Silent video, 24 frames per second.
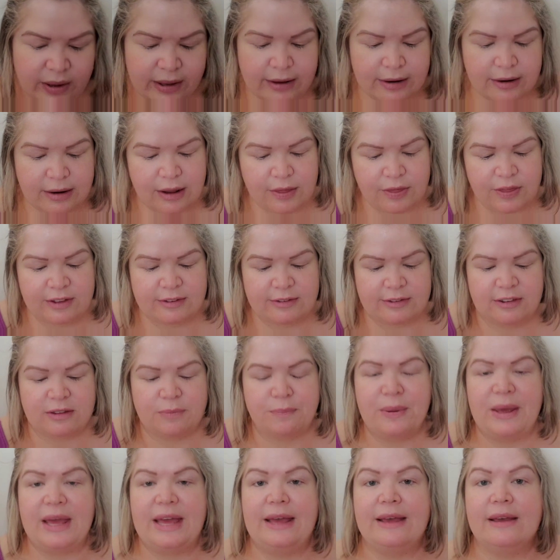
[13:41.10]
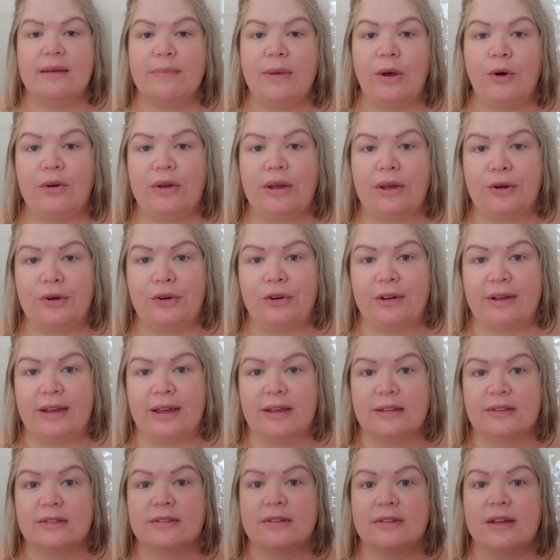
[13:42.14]
one, this is pink milk and
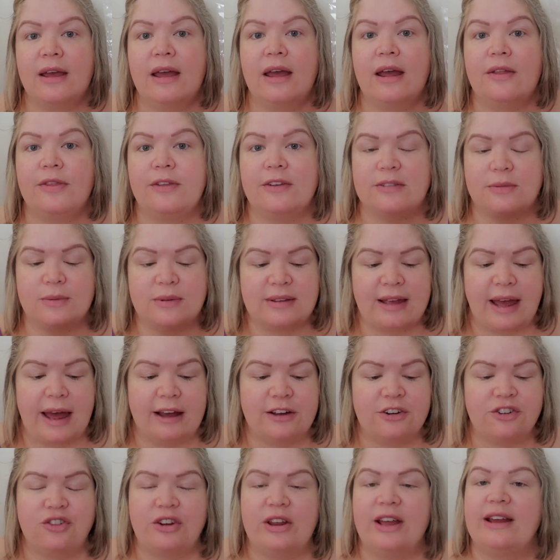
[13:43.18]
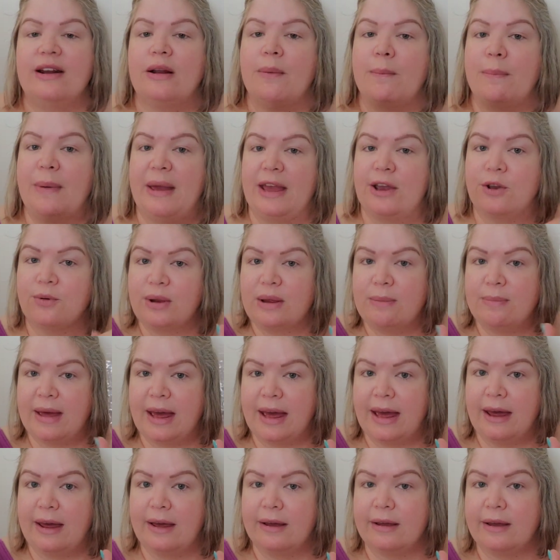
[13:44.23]
cookies. This was actually in a bakery
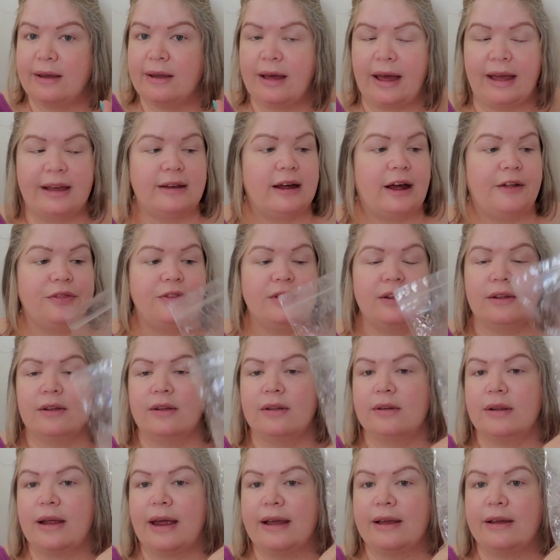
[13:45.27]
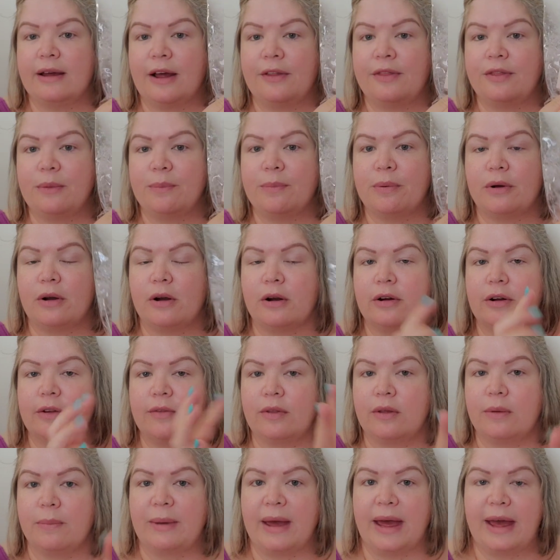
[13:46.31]
bag. I cut the I cut the part
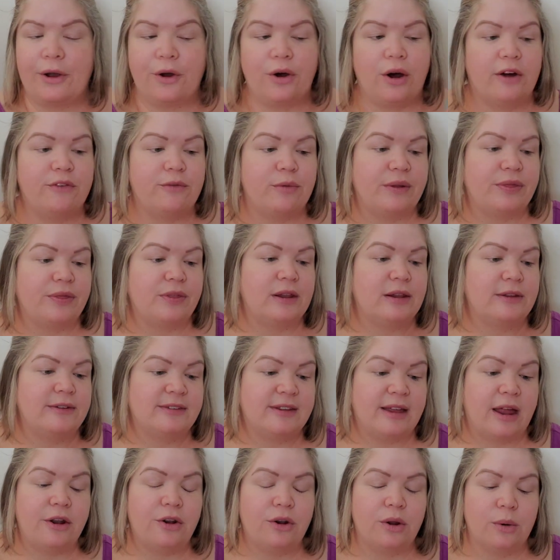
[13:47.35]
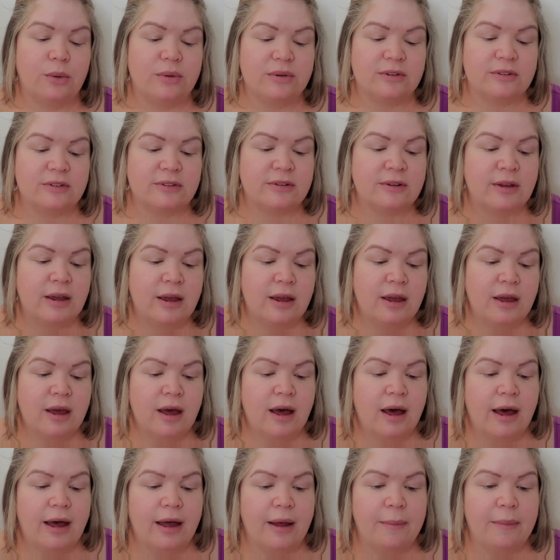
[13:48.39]
of the bag off with the scent notes,
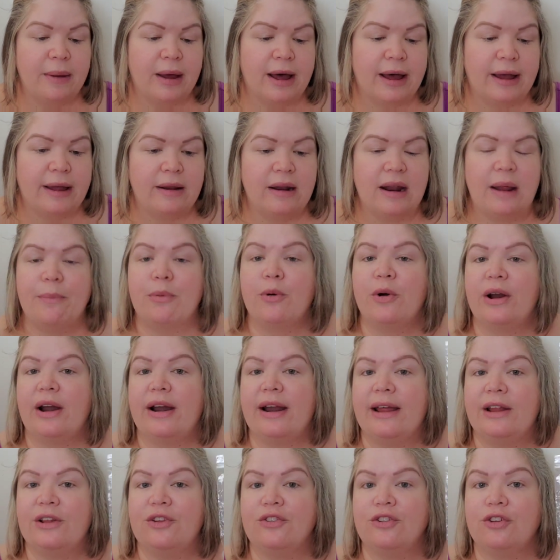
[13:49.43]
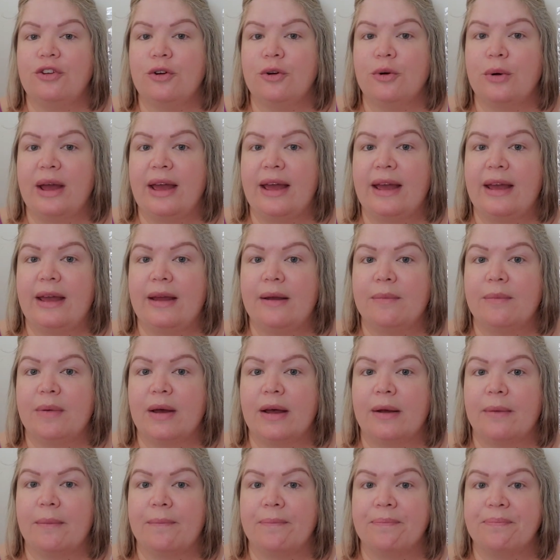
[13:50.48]
um, I, and I put it into a
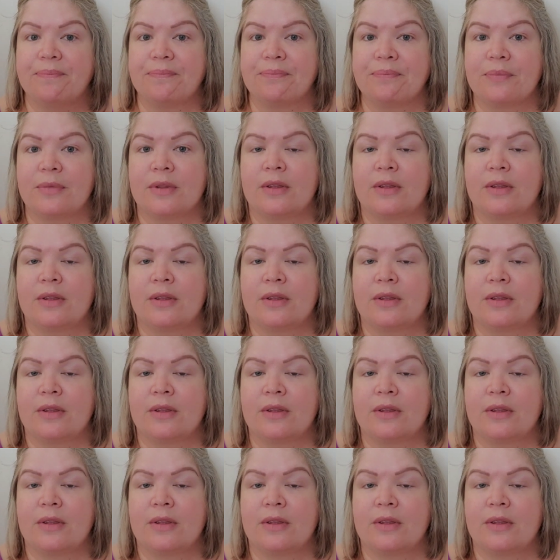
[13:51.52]
um,